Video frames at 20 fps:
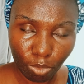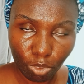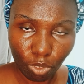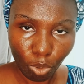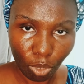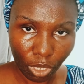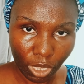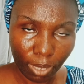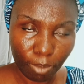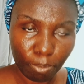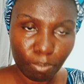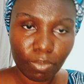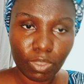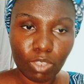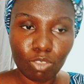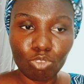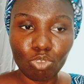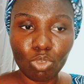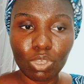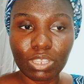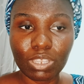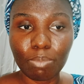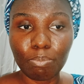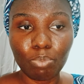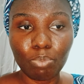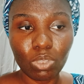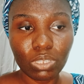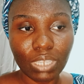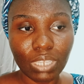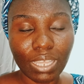Okay, so it's
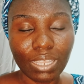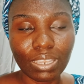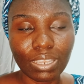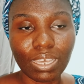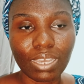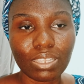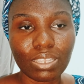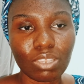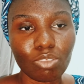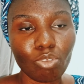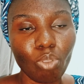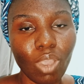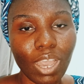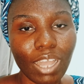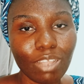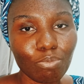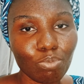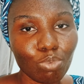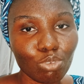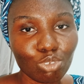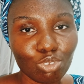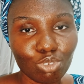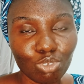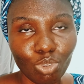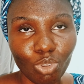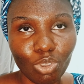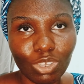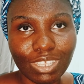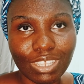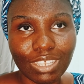important that your heart
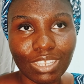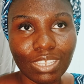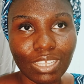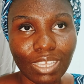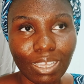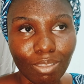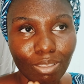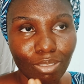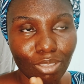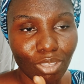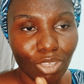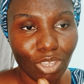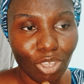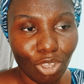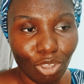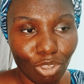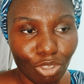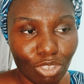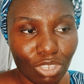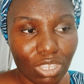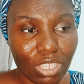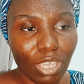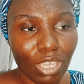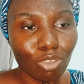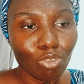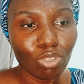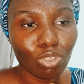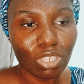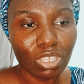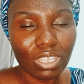posture is
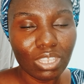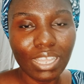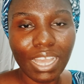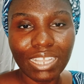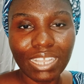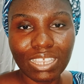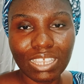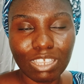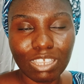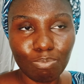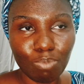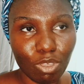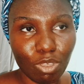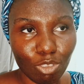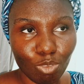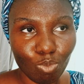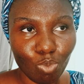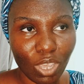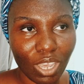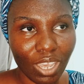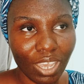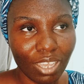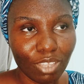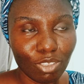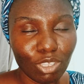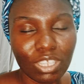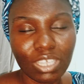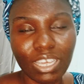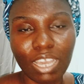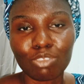in that space where
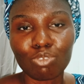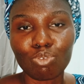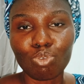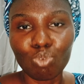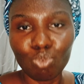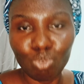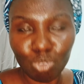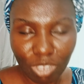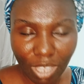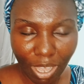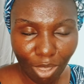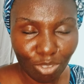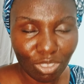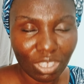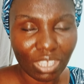it can ooze out,